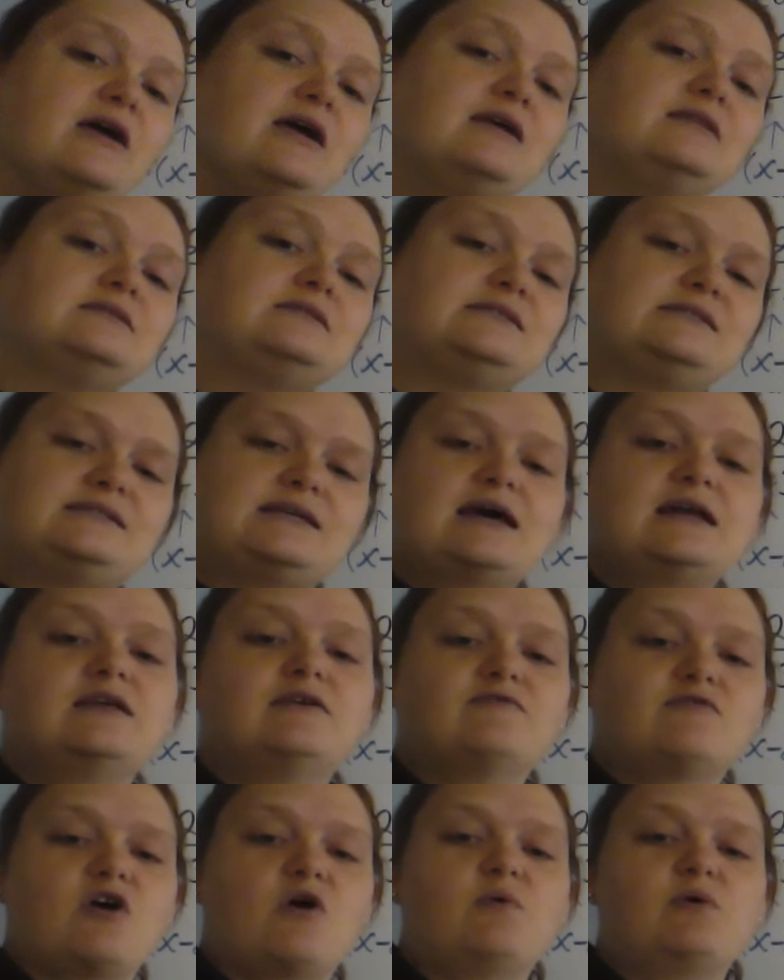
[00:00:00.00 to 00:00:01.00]
instead
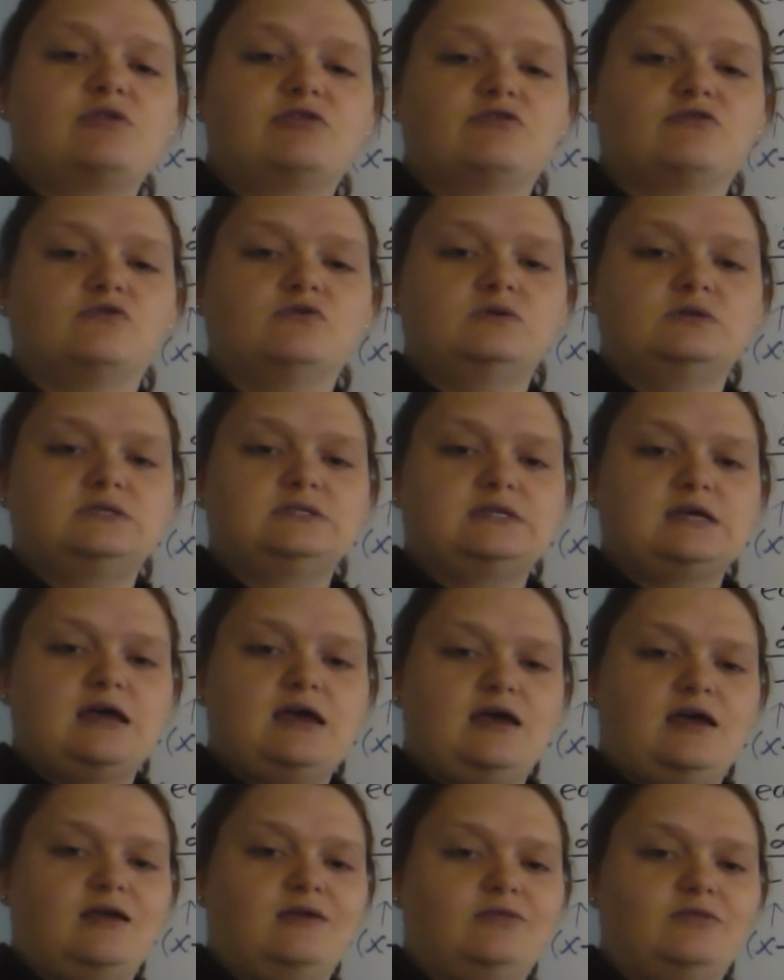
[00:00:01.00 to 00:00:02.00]
of going through and
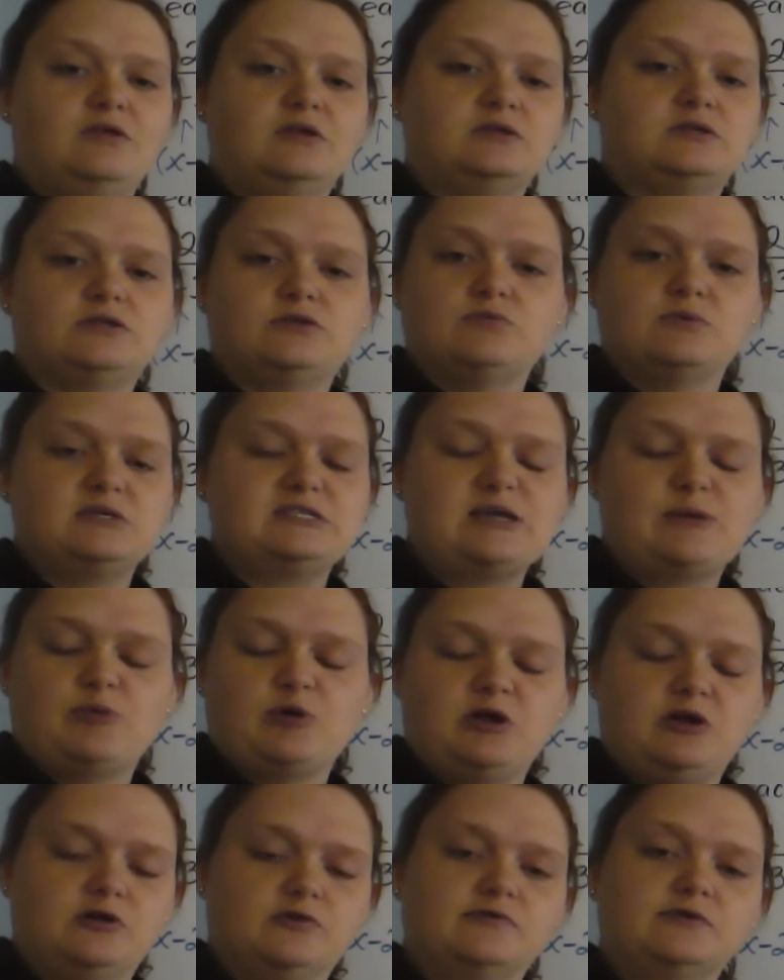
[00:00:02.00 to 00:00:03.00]
saying the 3 separate
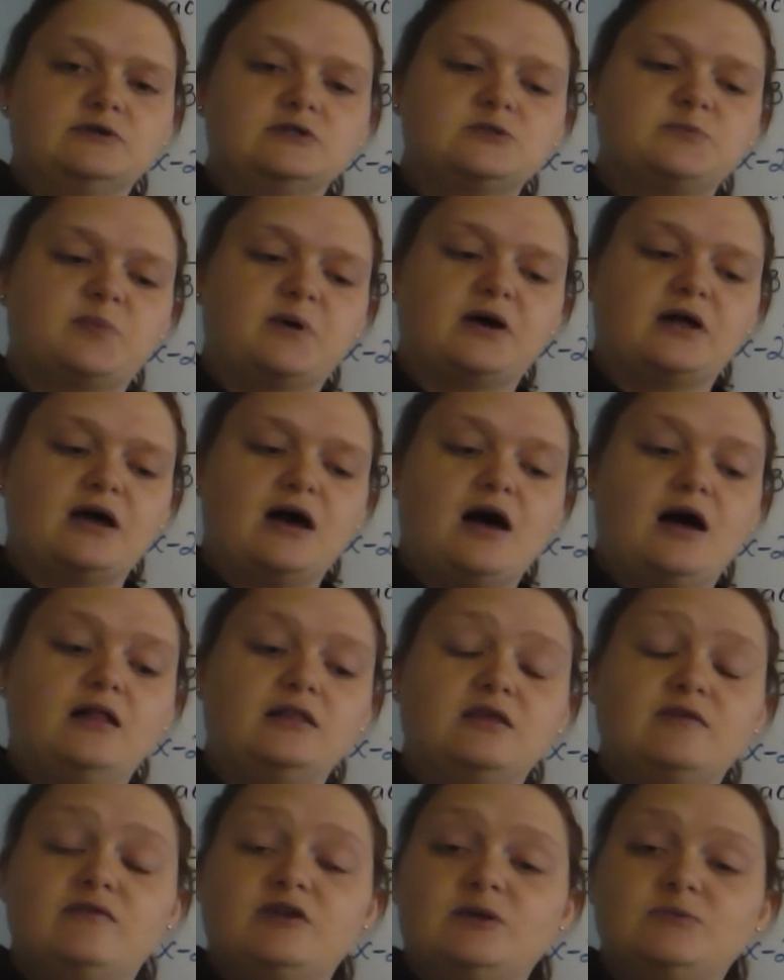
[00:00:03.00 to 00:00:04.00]
intervals. But I'll
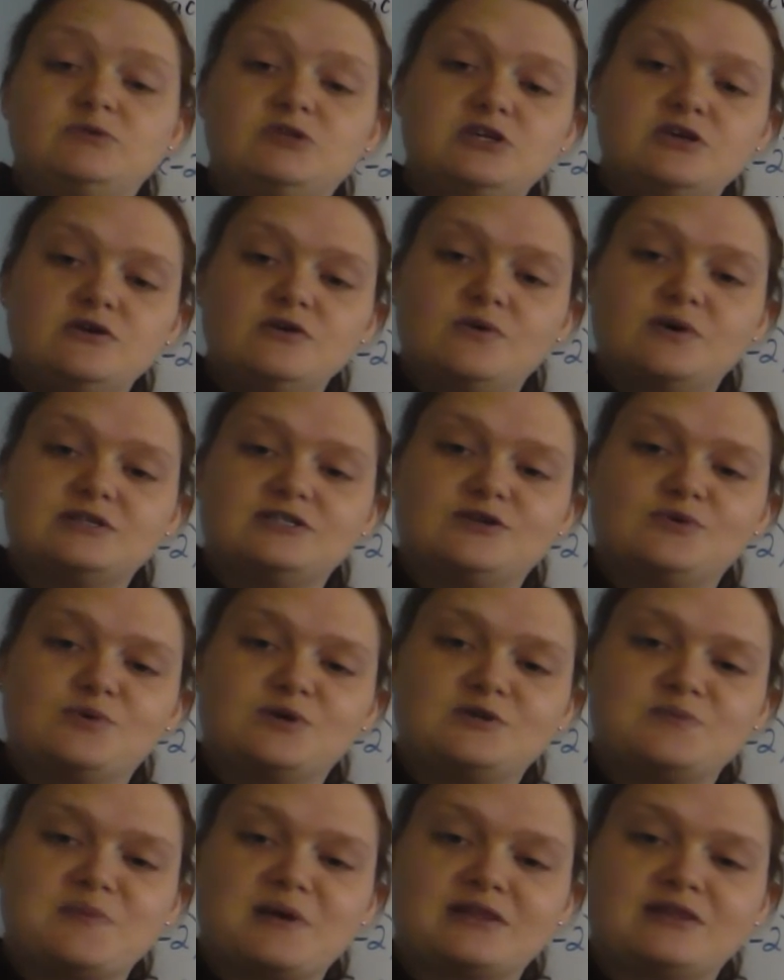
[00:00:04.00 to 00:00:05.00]
leave it up to you as to
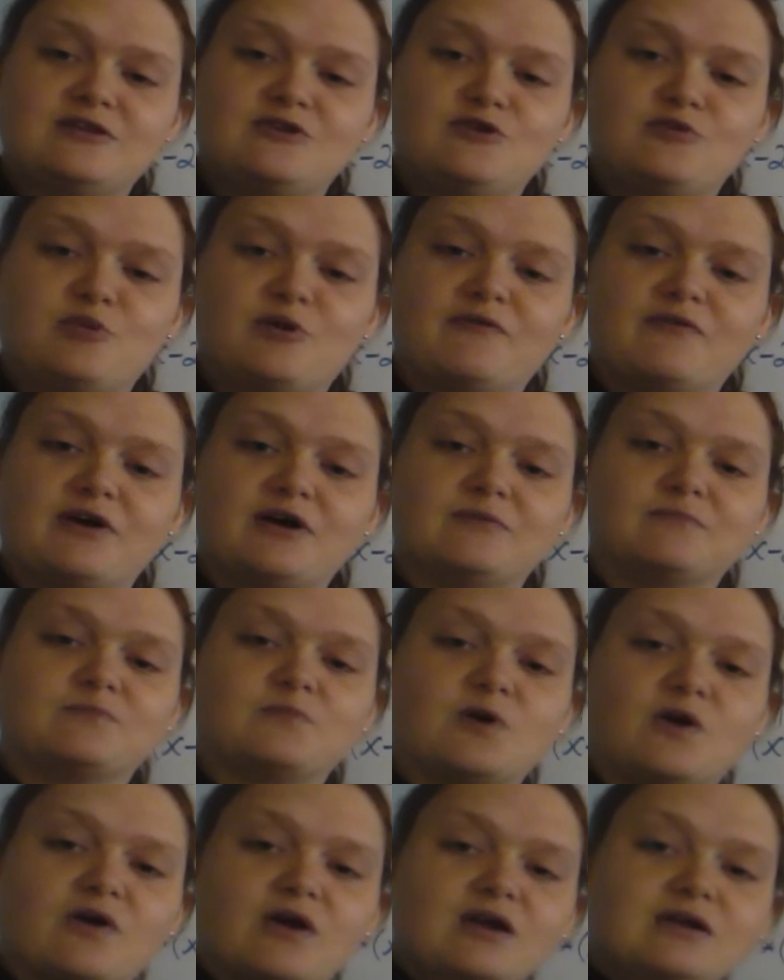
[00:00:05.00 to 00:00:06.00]
which method you prefer.
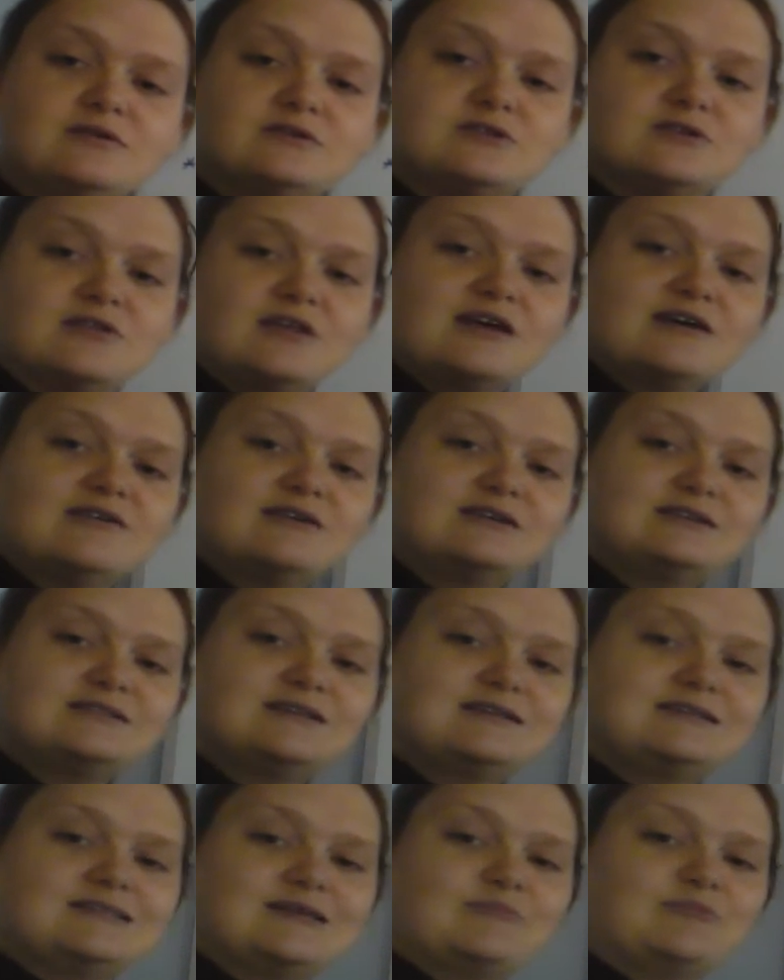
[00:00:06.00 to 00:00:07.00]
All right, so there is
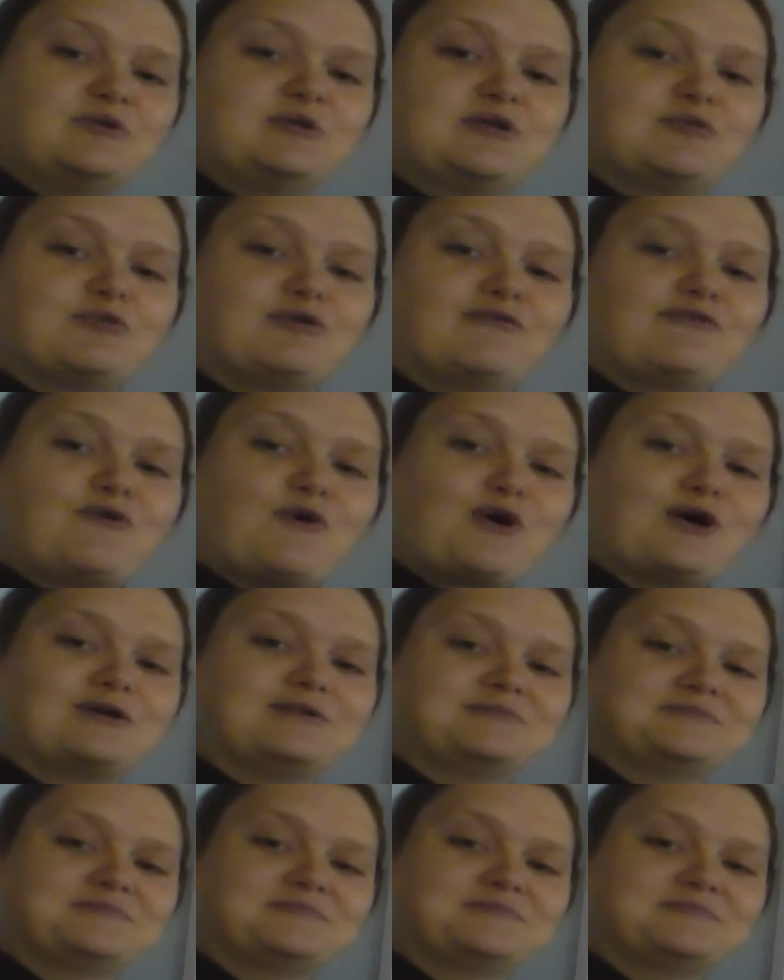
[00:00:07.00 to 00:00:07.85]
example number 4.